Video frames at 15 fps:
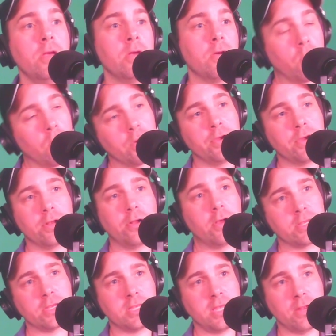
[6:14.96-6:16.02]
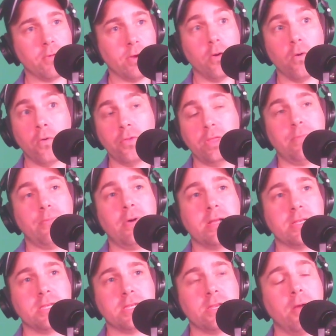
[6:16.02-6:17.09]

Or you can also set it where it only processes